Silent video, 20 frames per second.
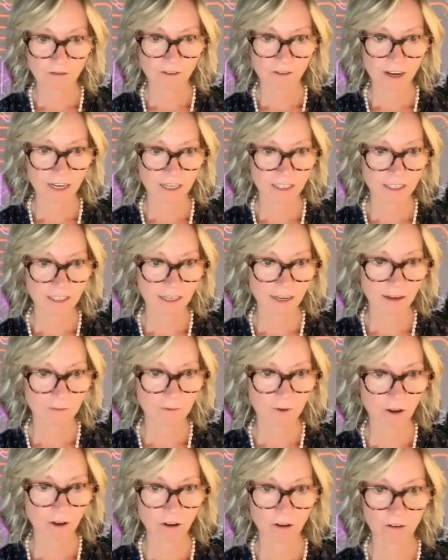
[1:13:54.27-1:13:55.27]
right,
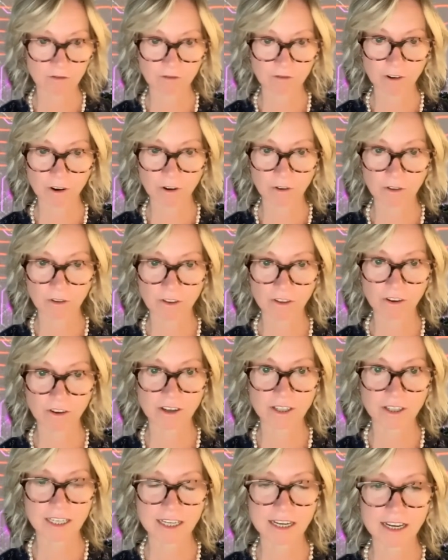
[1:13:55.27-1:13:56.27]
I'm on row
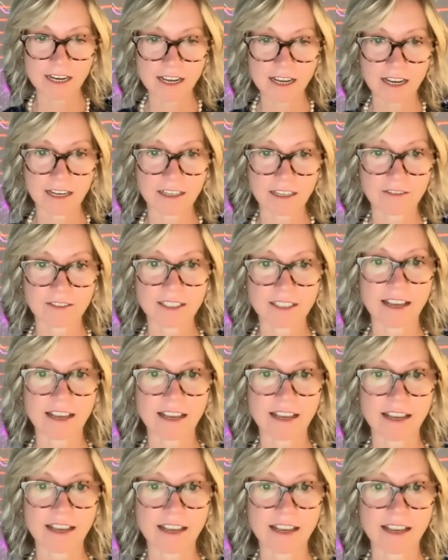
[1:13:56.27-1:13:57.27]
39 of
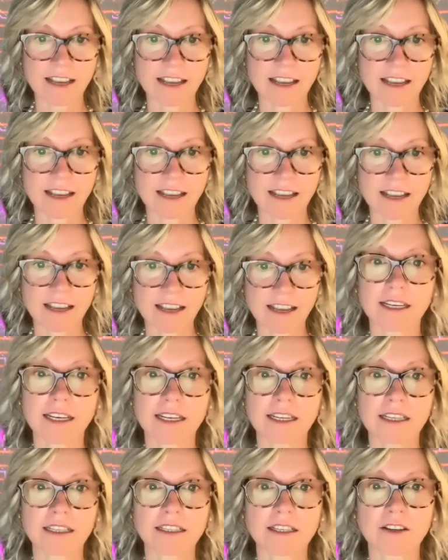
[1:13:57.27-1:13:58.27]
70. I
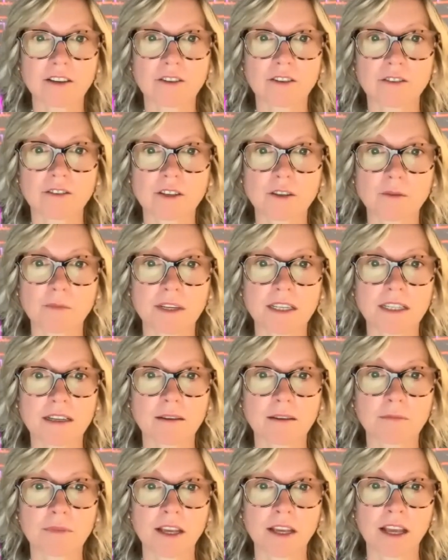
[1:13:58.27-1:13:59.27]
probably need to
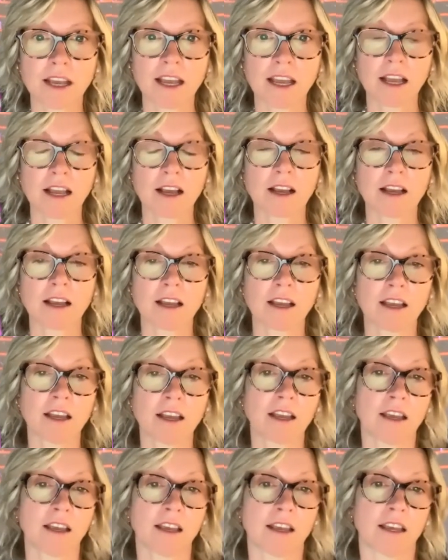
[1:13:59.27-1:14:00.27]
speed up.
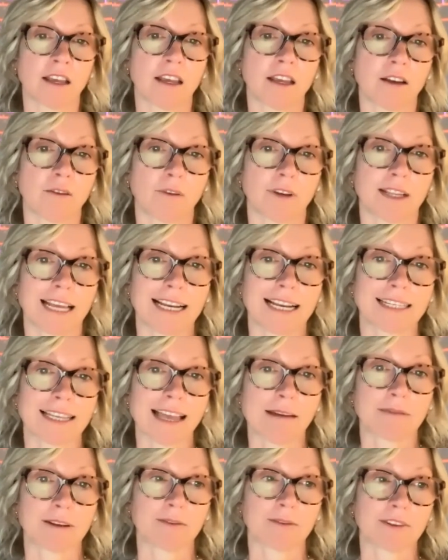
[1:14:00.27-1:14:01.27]
What the hell is
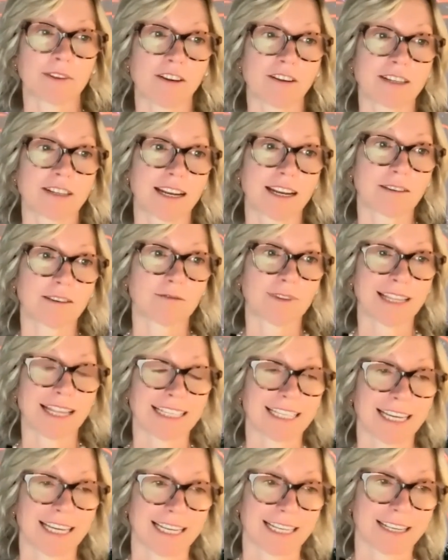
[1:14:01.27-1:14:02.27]
happening with Cardano? Well, that's a